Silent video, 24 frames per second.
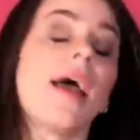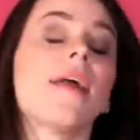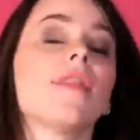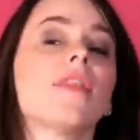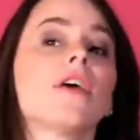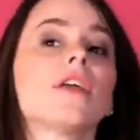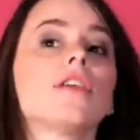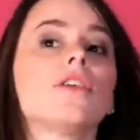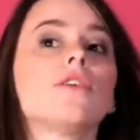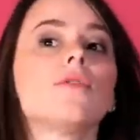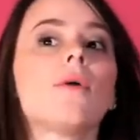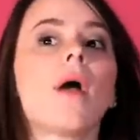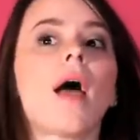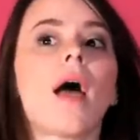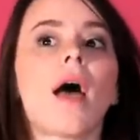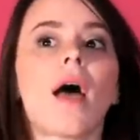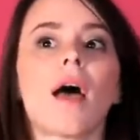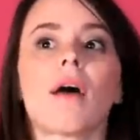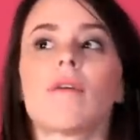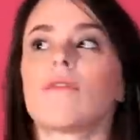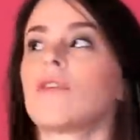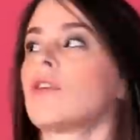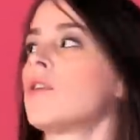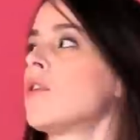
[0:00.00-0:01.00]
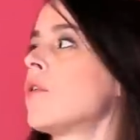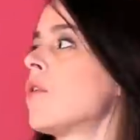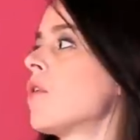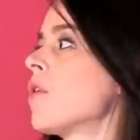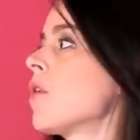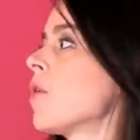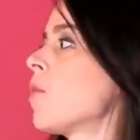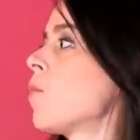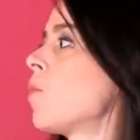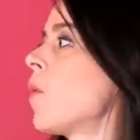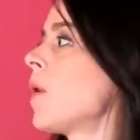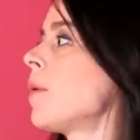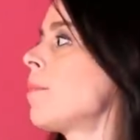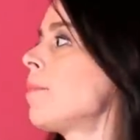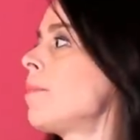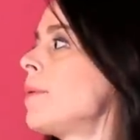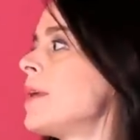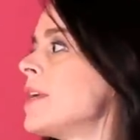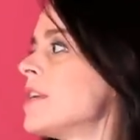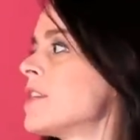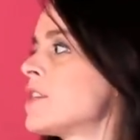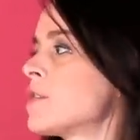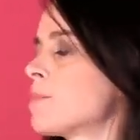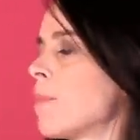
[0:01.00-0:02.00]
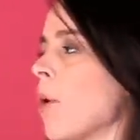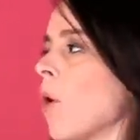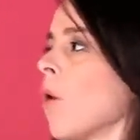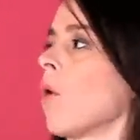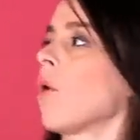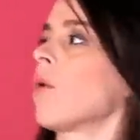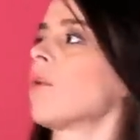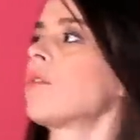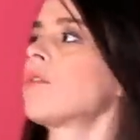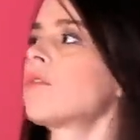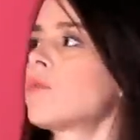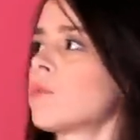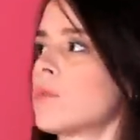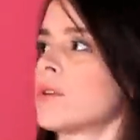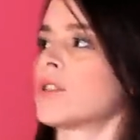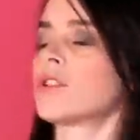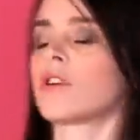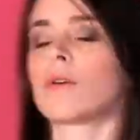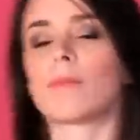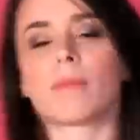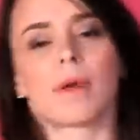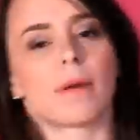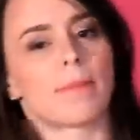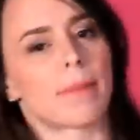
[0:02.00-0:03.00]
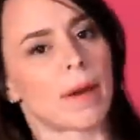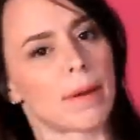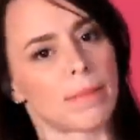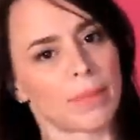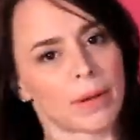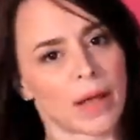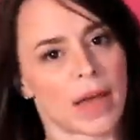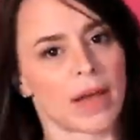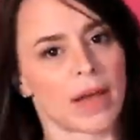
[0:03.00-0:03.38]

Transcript: And then you have your one-piece poles, which are made by